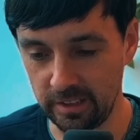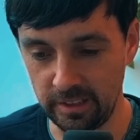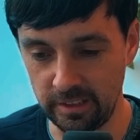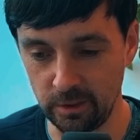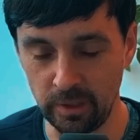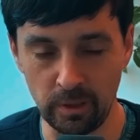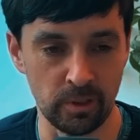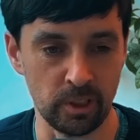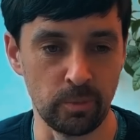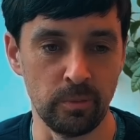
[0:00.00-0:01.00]
it's where I
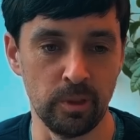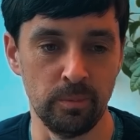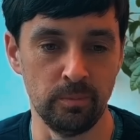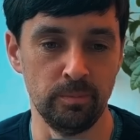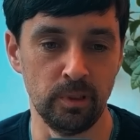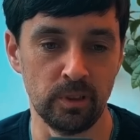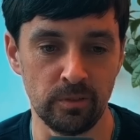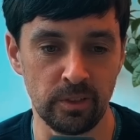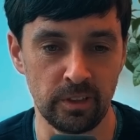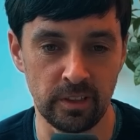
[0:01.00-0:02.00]
want to spend the bulk
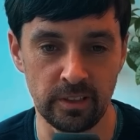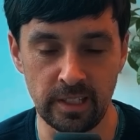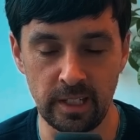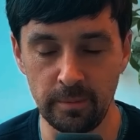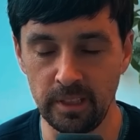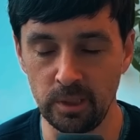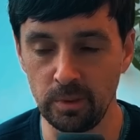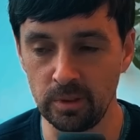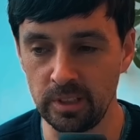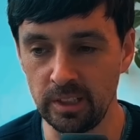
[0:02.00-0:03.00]
of the time in this
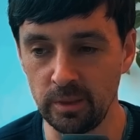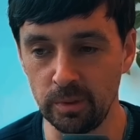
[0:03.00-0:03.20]
podcast.